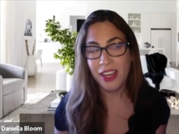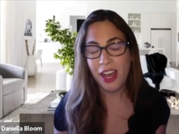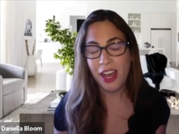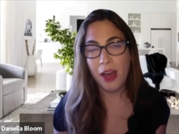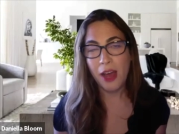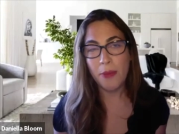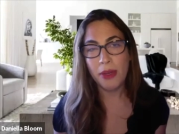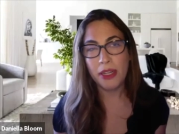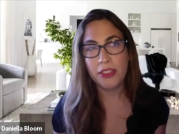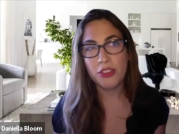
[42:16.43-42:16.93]

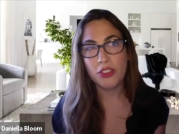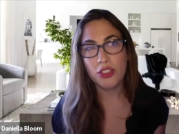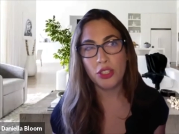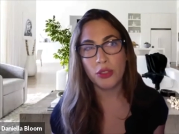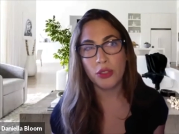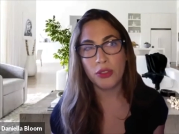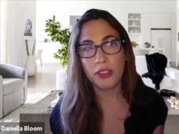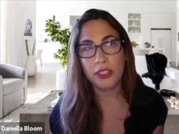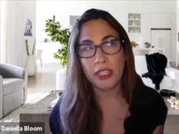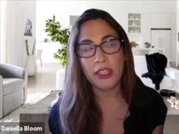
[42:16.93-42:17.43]
amongst
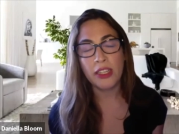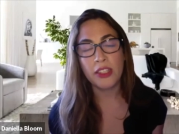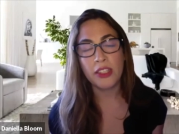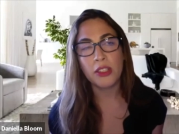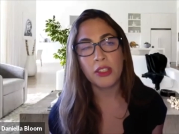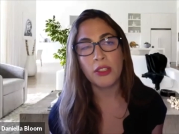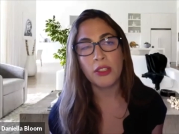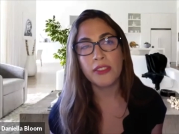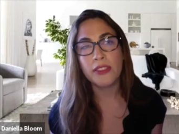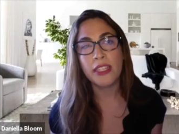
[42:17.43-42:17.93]
children and
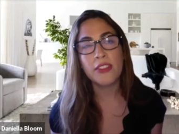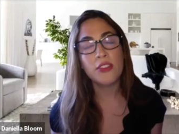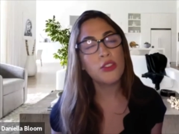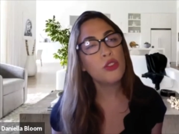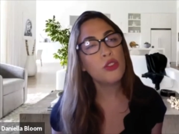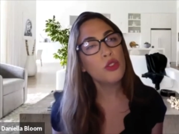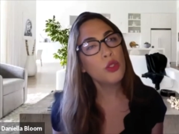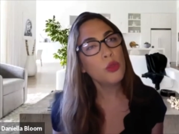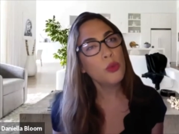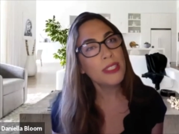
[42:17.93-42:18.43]
adults as
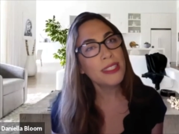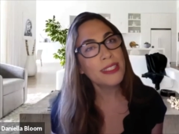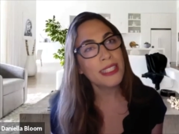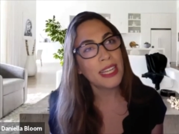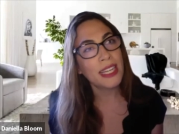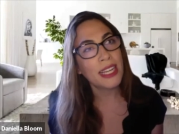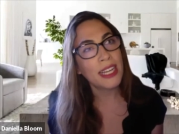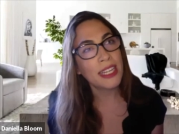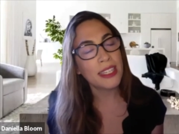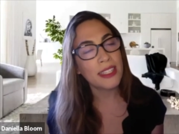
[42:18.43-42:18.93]

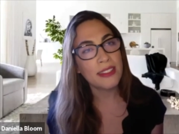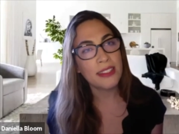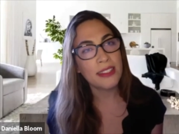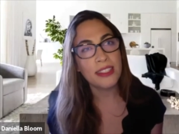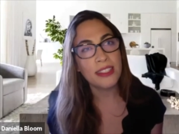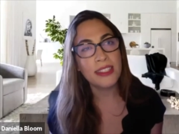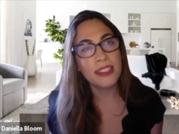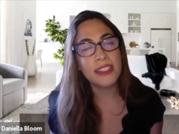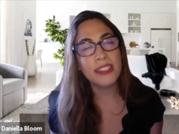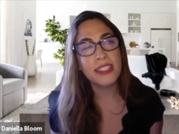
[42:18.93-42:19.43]
suicide is
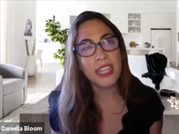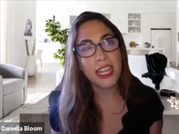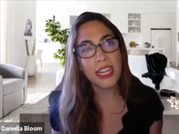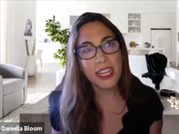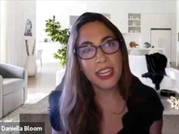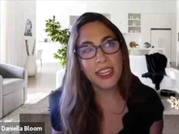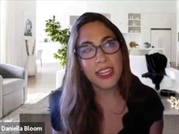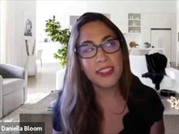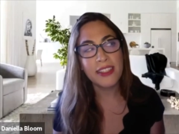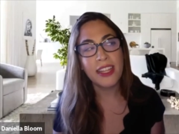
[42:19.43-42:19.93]
the
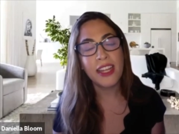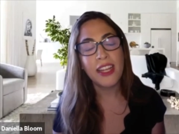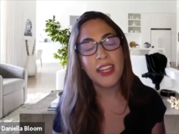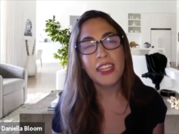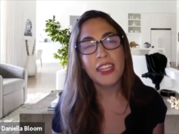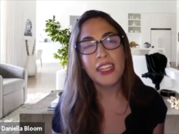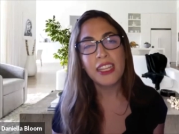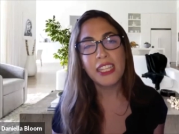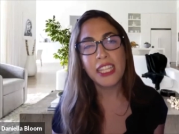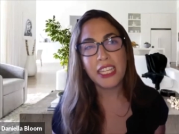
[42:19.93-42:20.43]
second
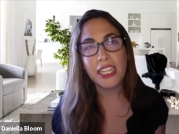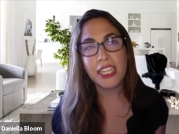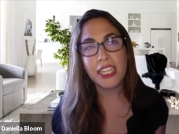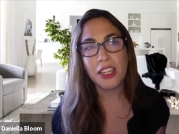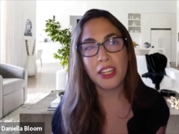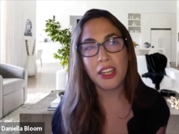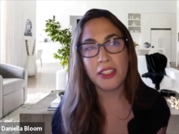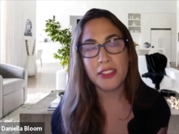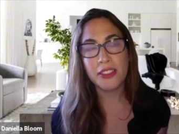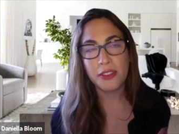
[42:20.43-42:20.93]
leading
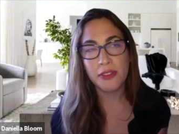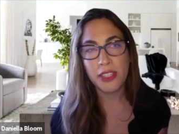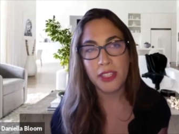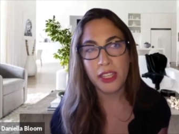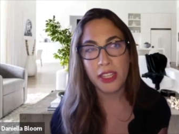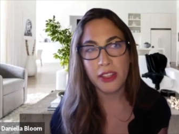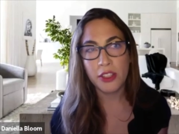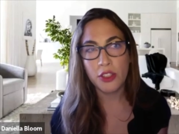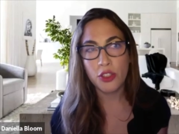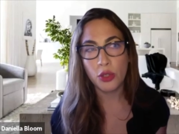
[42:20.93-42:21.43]
cause of
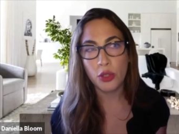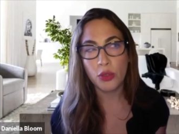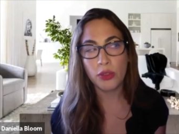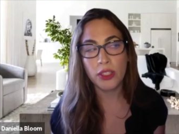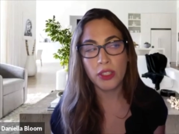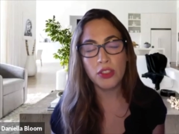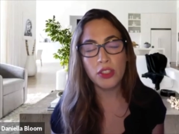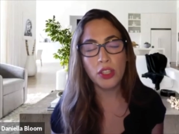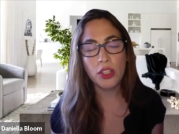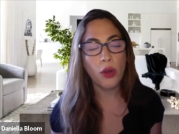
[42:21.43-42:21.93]
death in
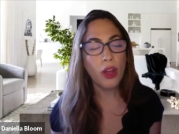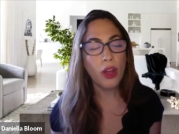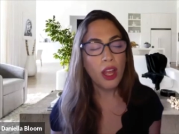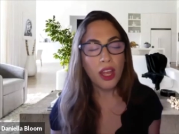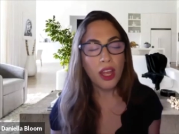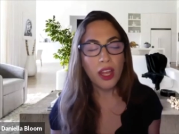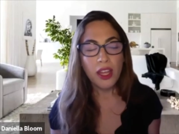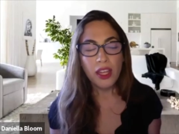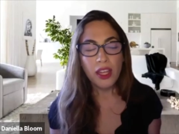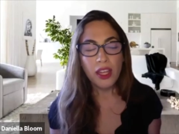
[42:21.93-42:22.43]
children. So
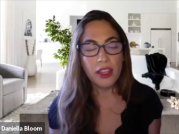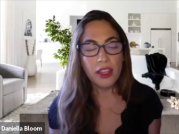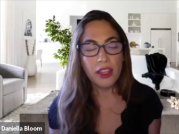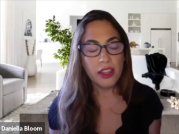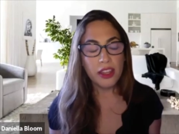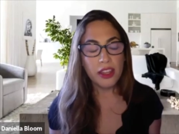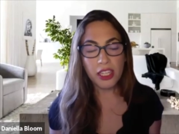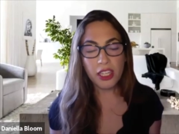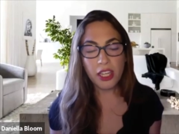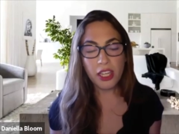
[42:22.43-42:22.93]

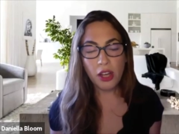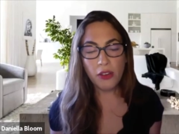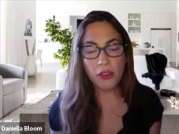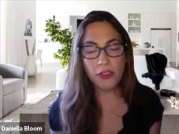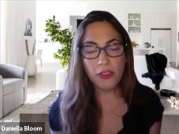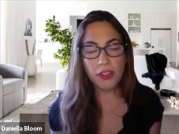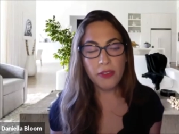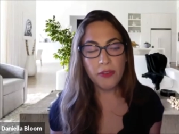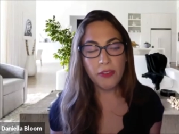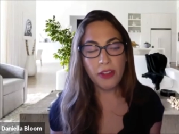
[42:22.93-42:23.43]
the
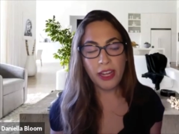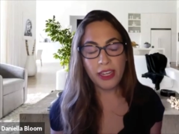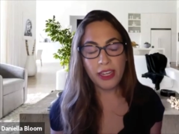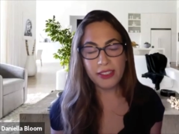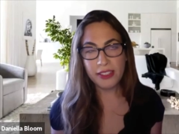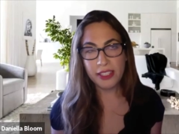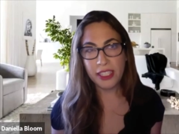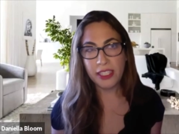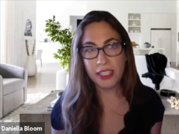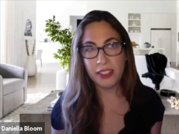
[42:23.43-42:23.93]
COVID
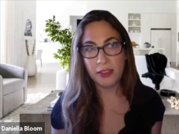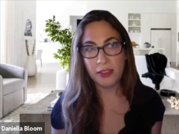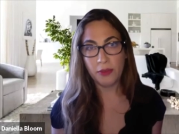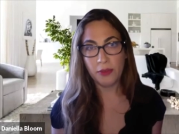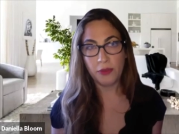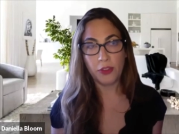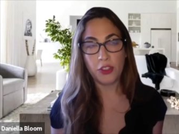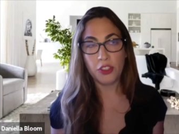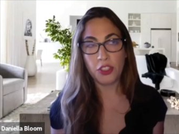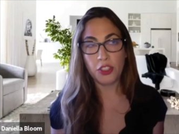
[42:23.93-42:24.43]
vaccine
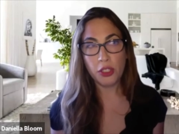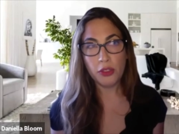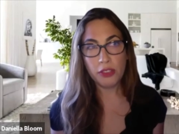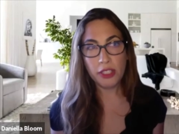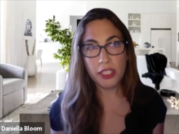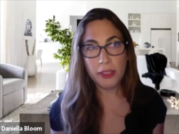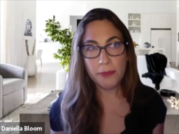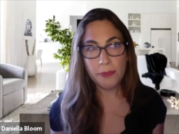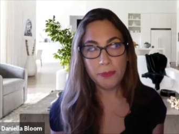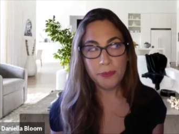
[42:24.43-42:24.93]
for
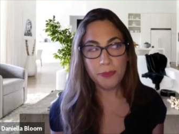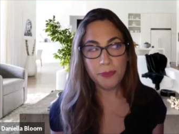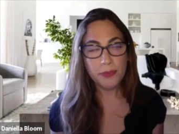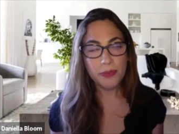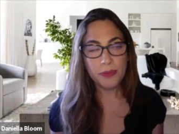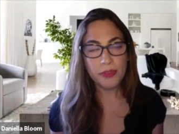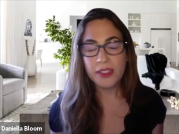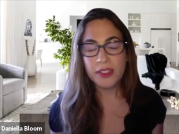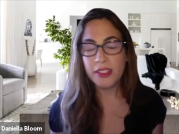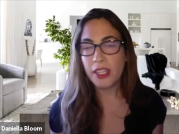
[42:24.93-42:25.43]
children
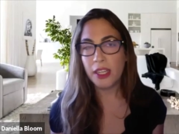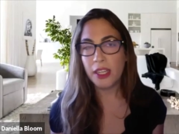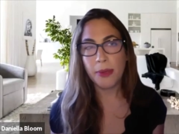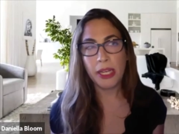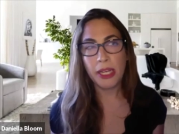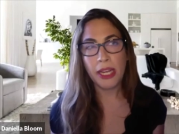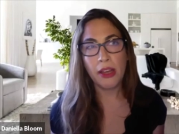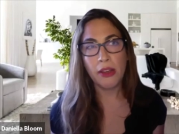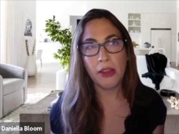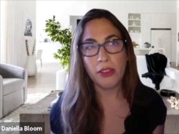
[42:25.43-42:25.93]
it's not
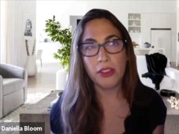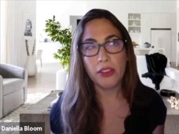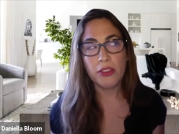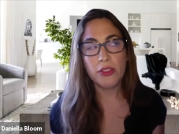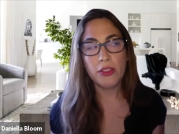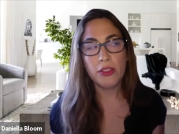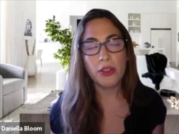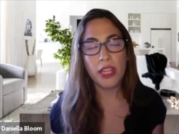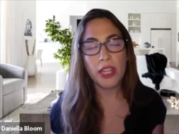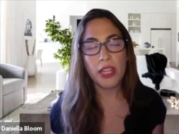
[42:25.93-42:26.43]
about health.
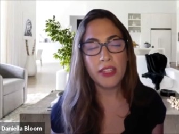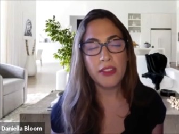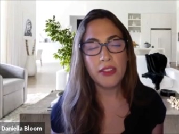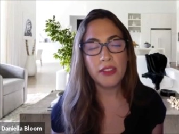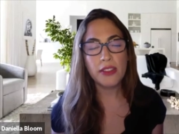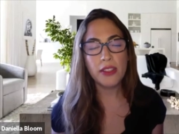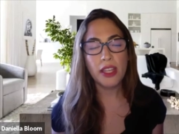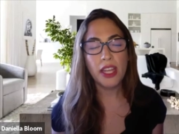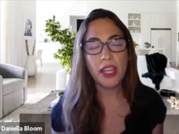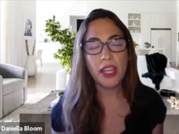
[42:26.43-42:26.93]
So
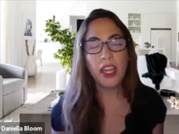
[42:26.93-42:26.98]
that's